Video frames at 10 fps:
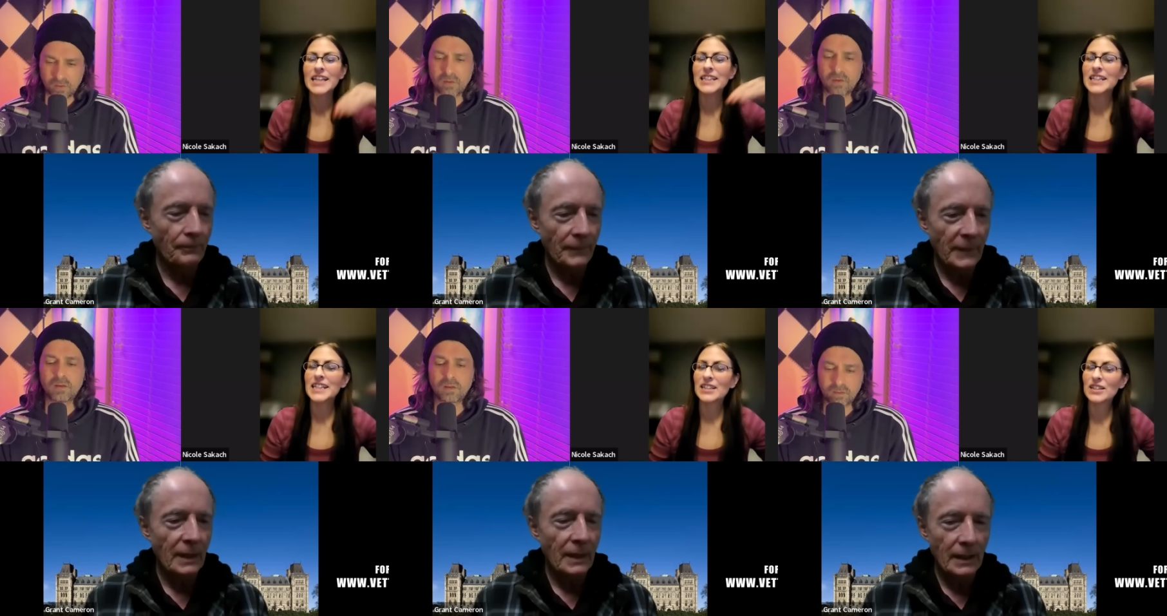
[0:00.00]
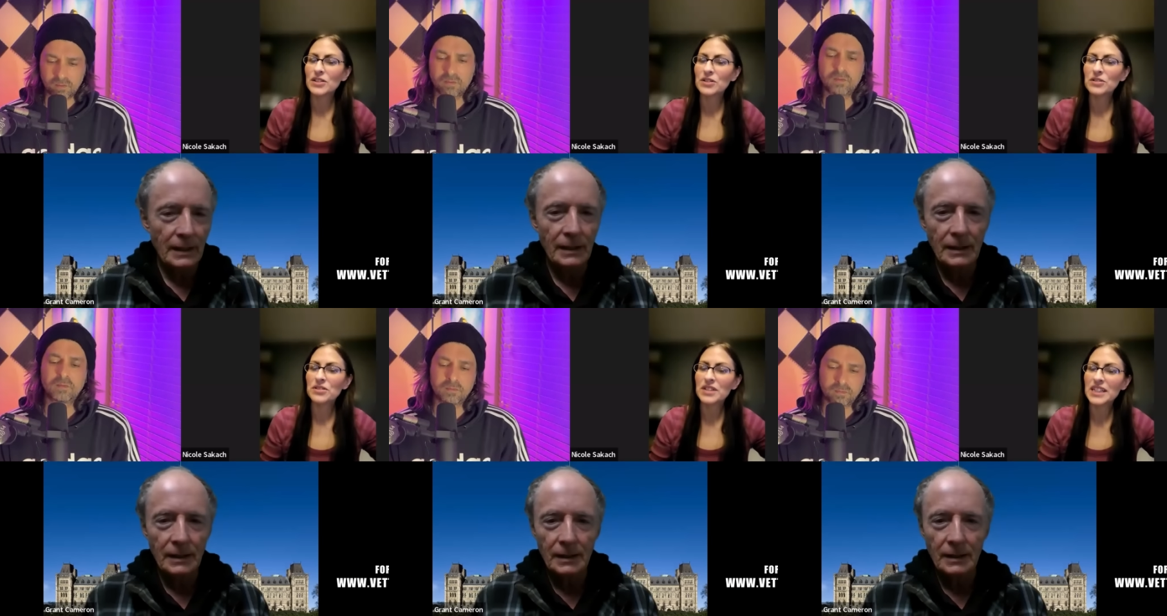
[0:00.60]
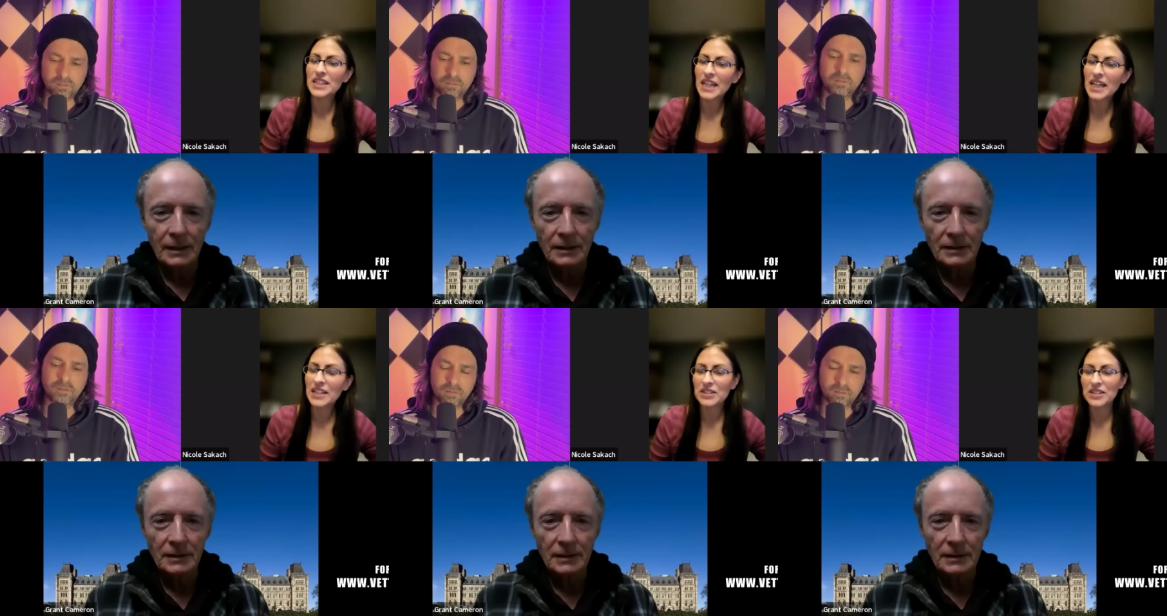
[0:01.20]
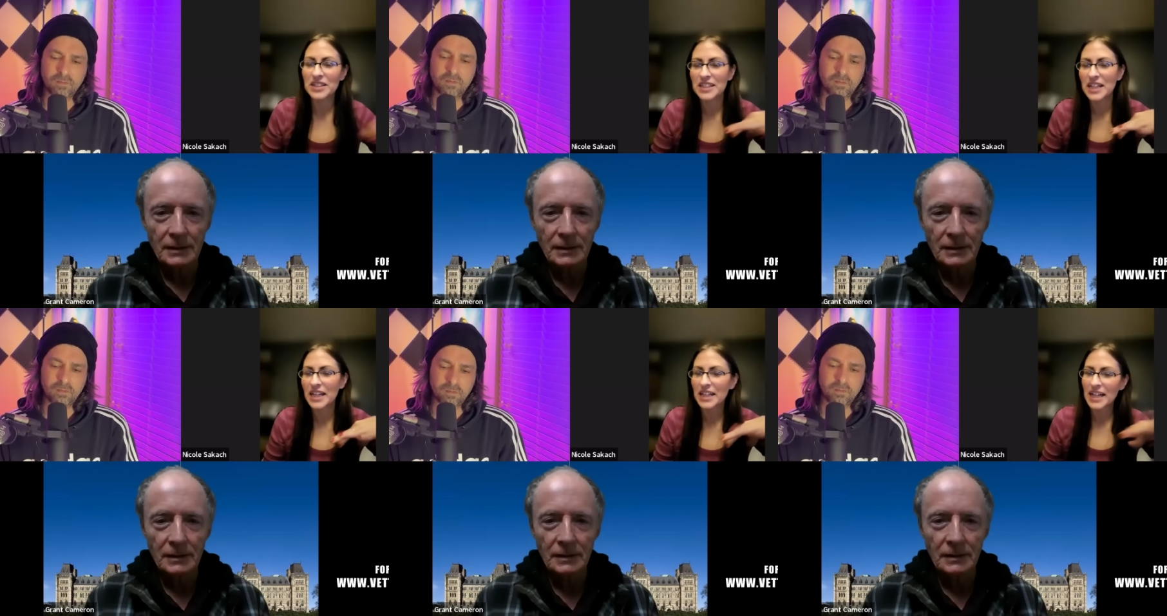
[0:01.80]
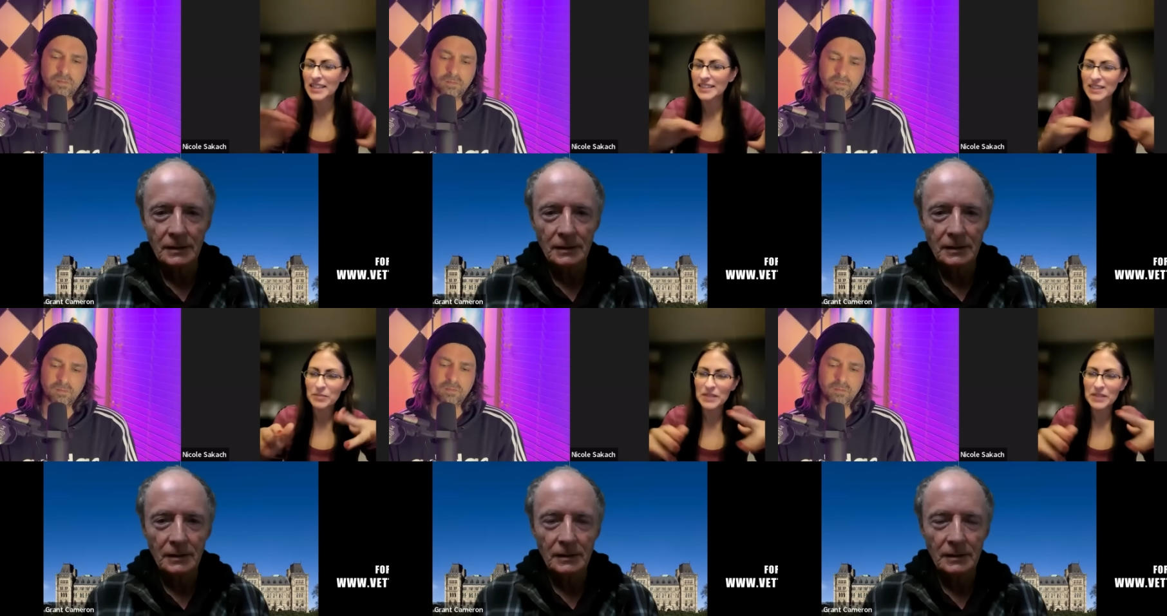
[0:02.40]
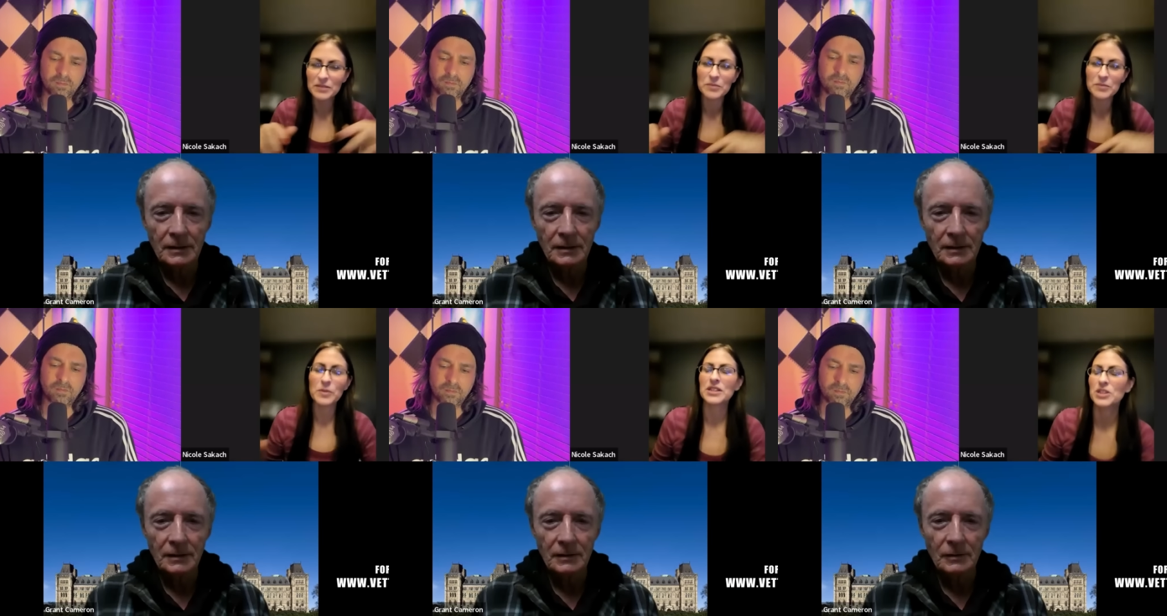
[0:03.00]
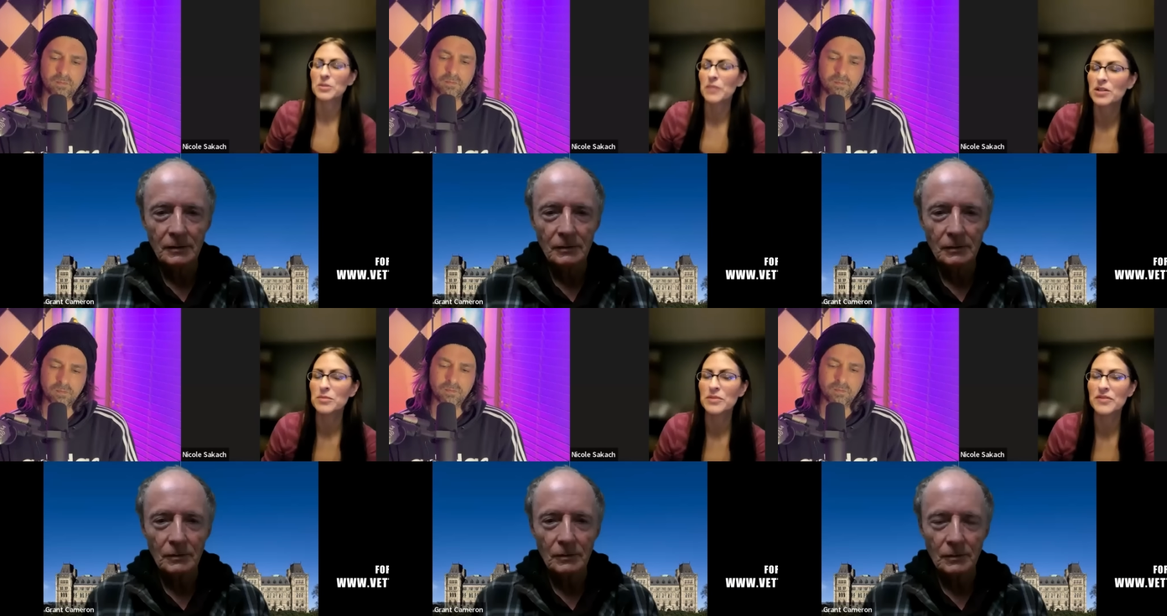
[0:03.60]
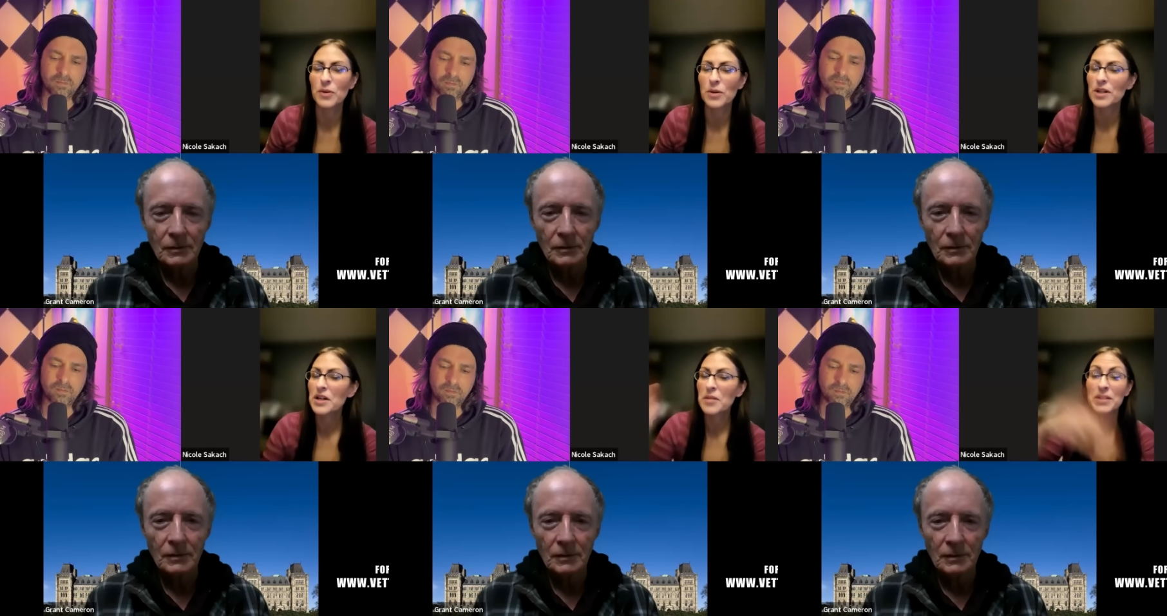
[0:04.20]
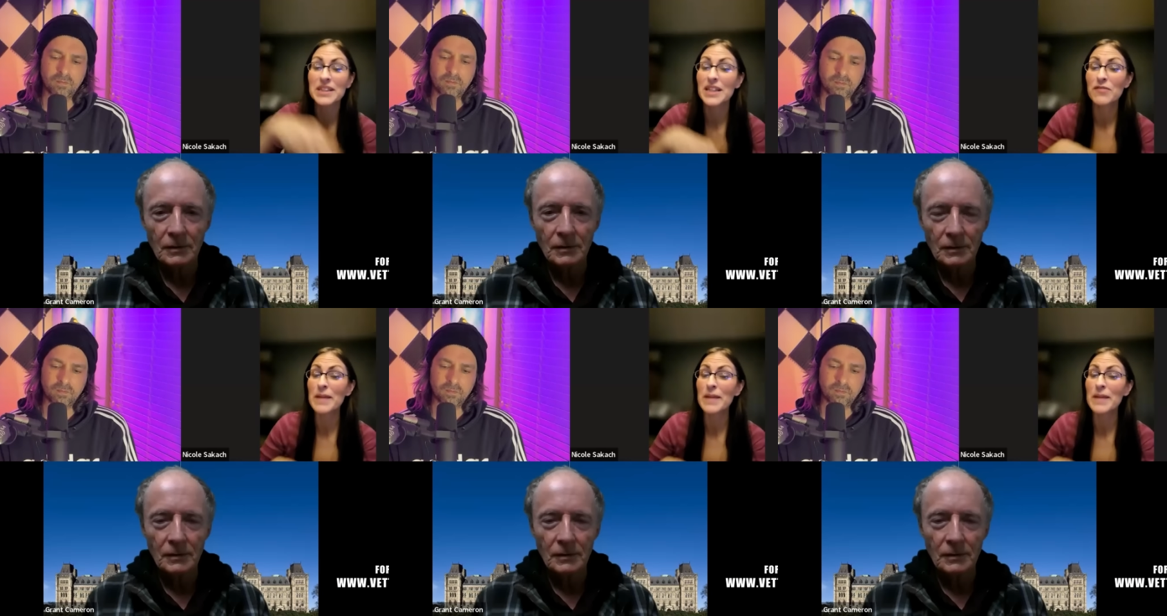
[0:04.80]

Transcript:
Speaker 1: And then Lou and Cahill had kind of had something with Jaimungal before, but they've